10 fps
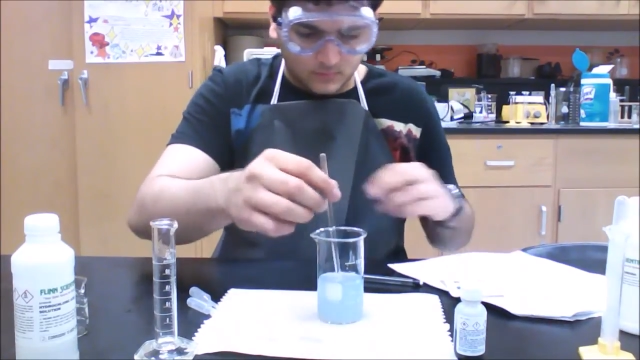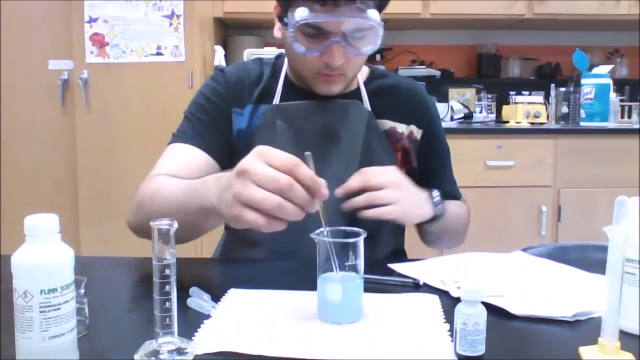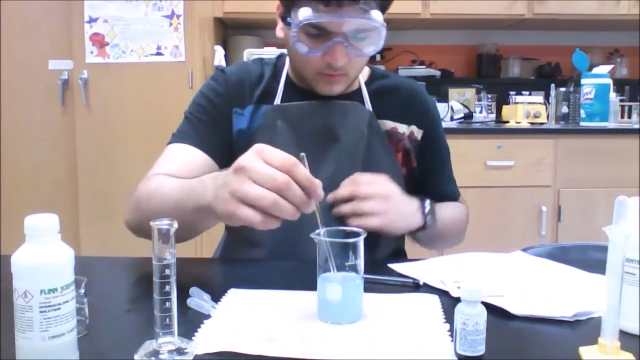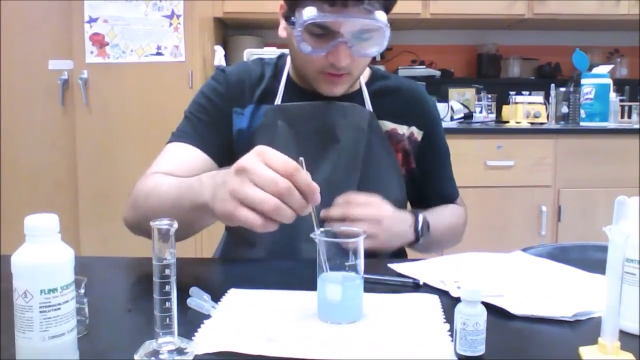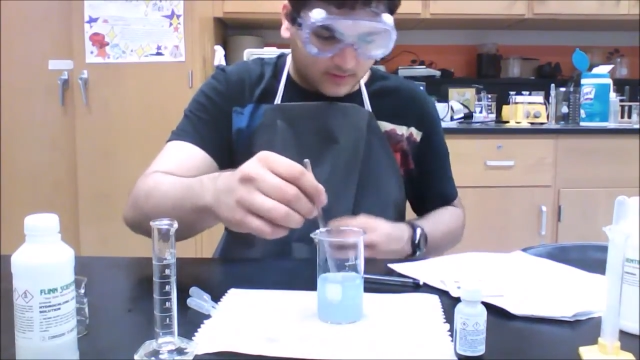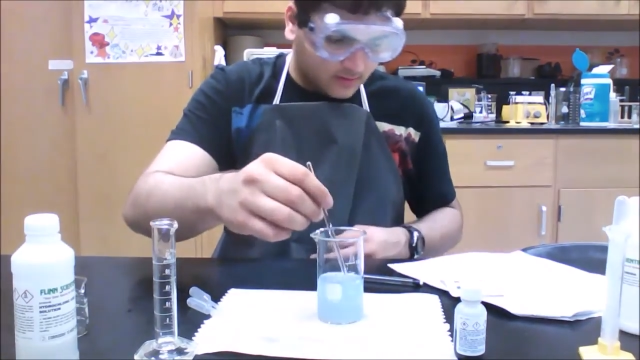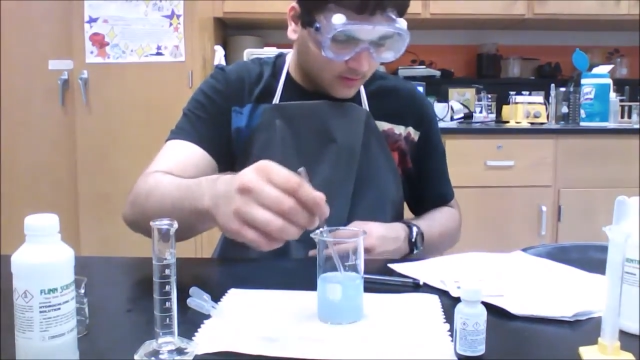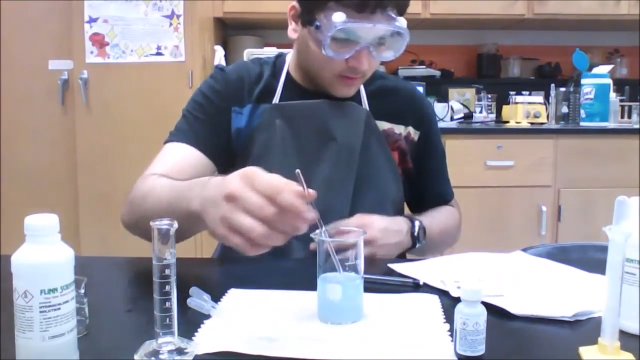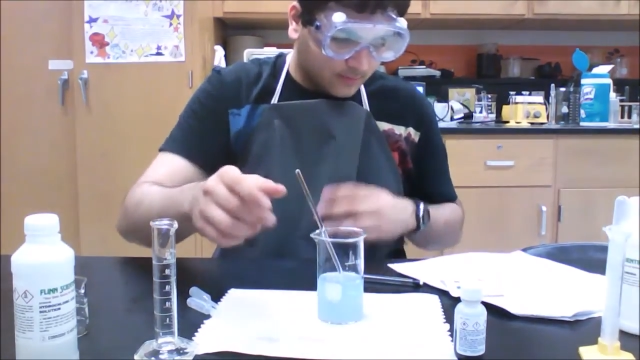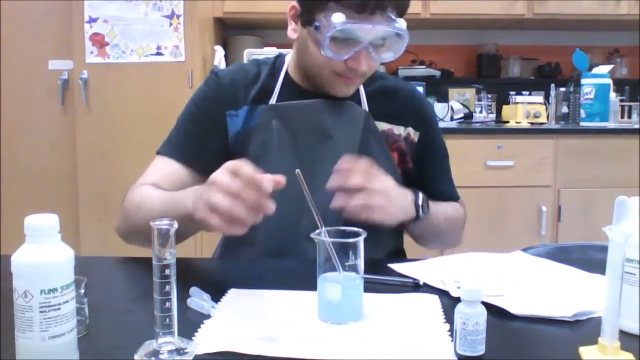So that's
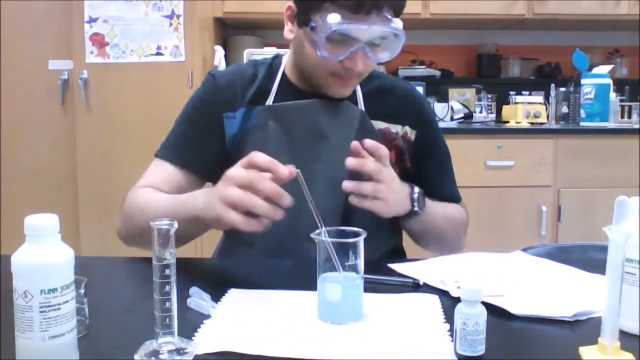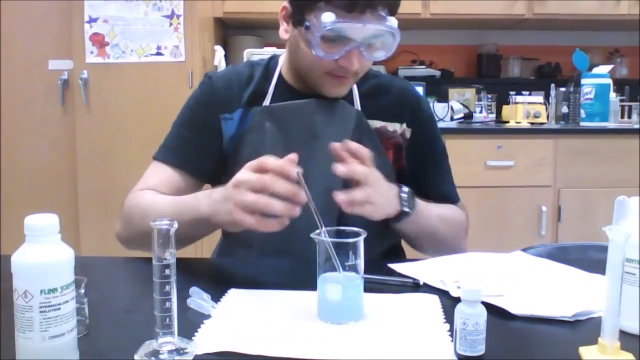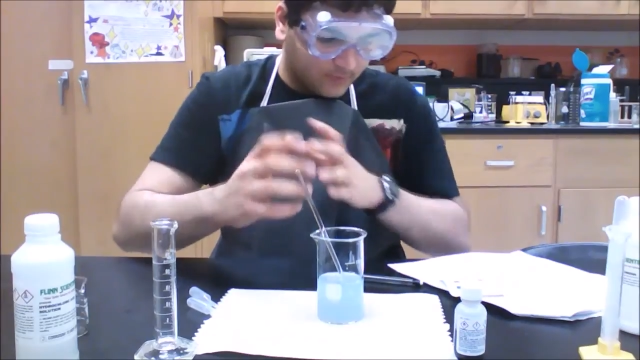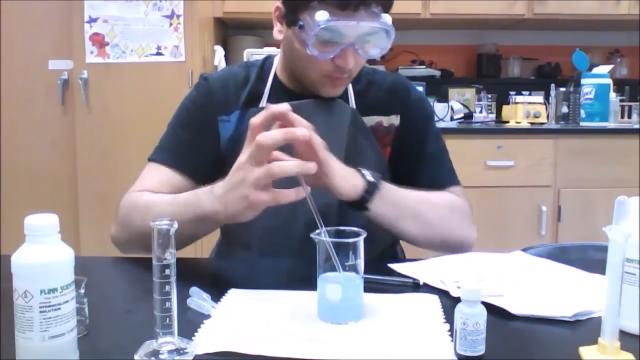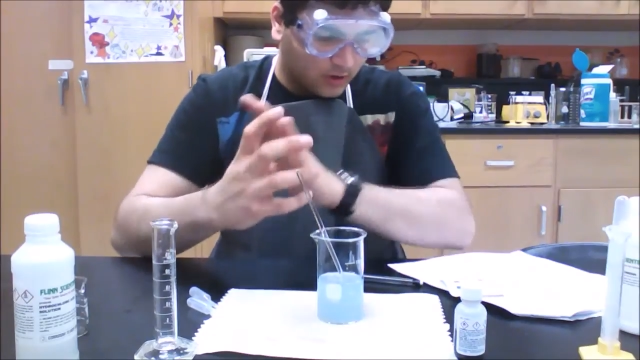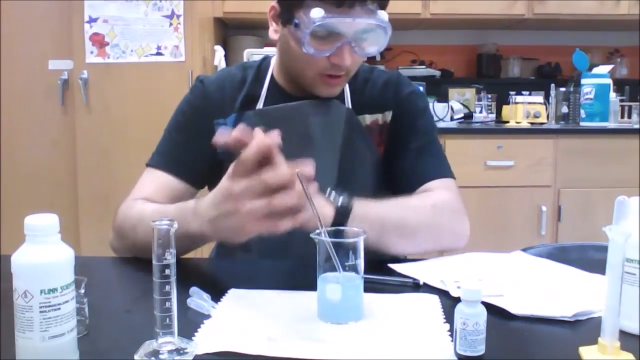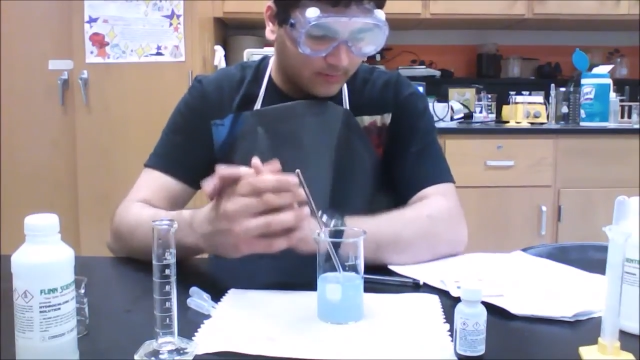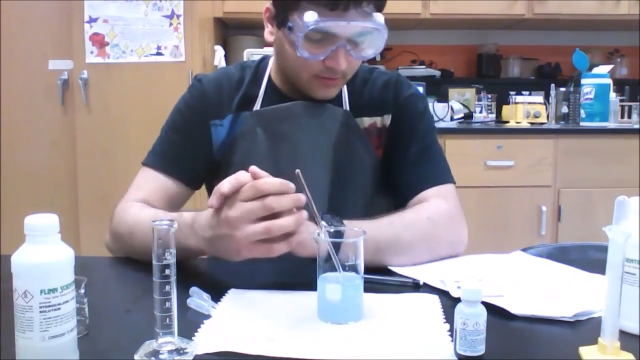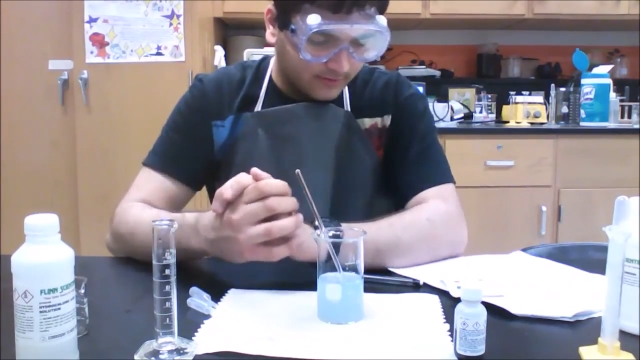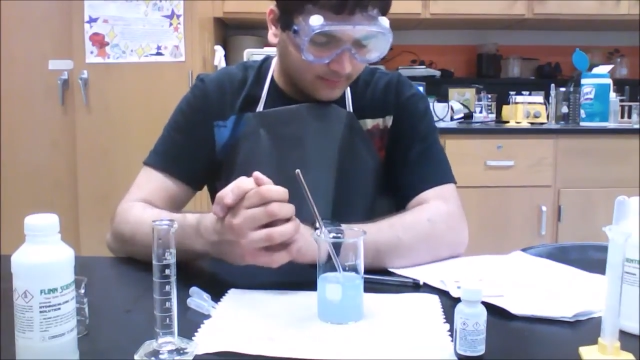just if you want to
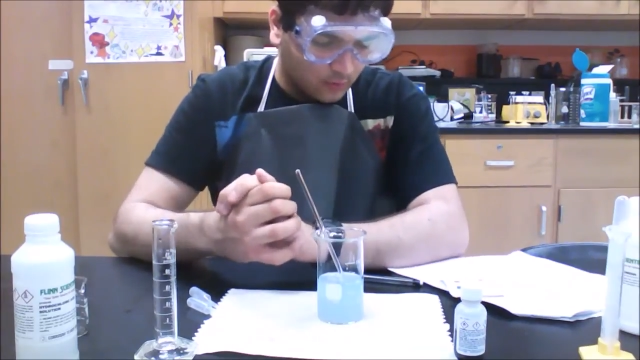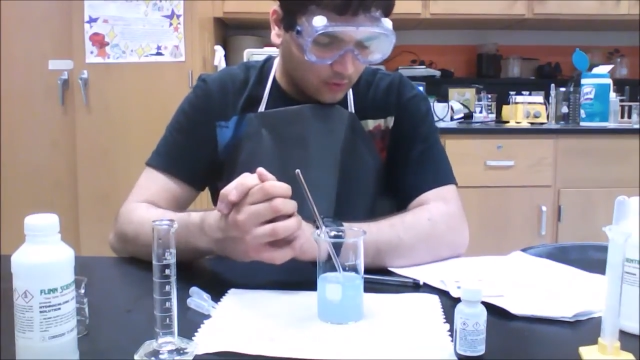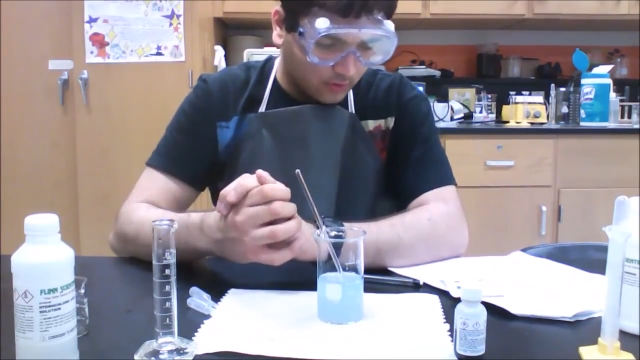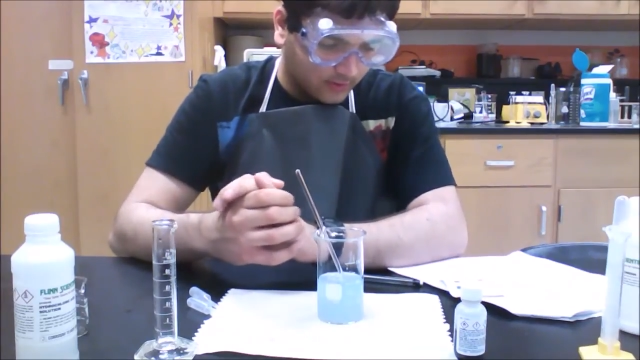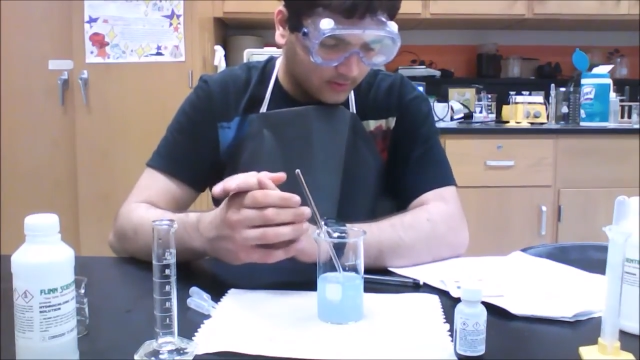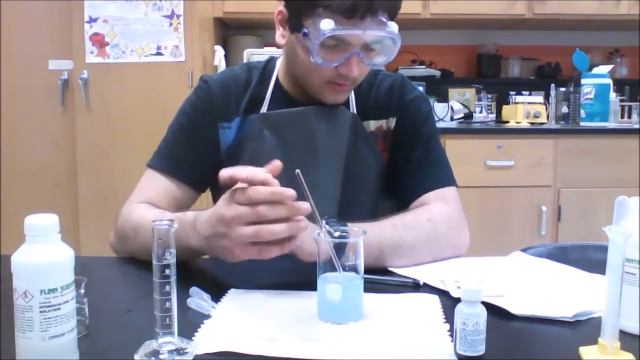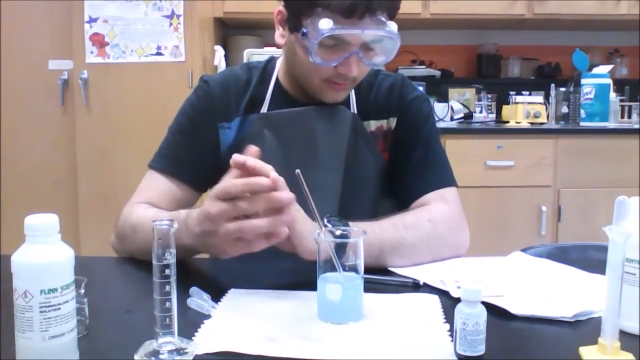observe more